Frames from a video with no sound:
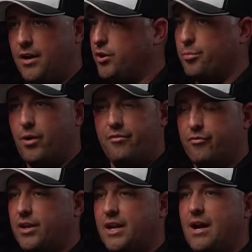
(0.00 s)
I know you're probably
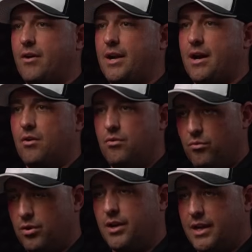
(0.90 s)
freaking out right now.
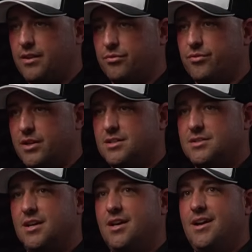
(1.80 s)
We're gonna get through
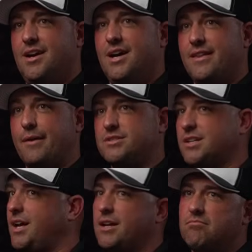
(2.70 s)
this. And that
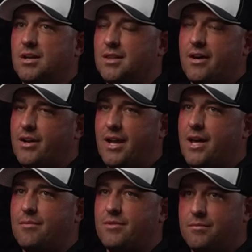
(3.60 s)
was at like 11
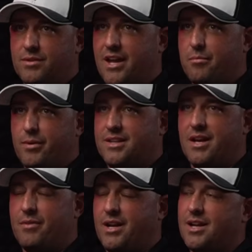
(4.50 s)
a.m. the day of Big
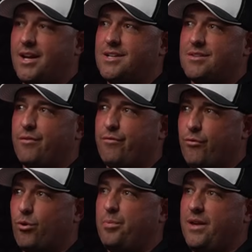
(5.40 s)
Ten media days, and at
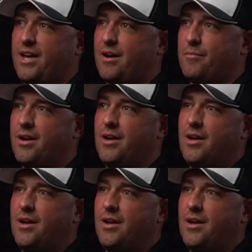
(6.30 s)
4 p.m.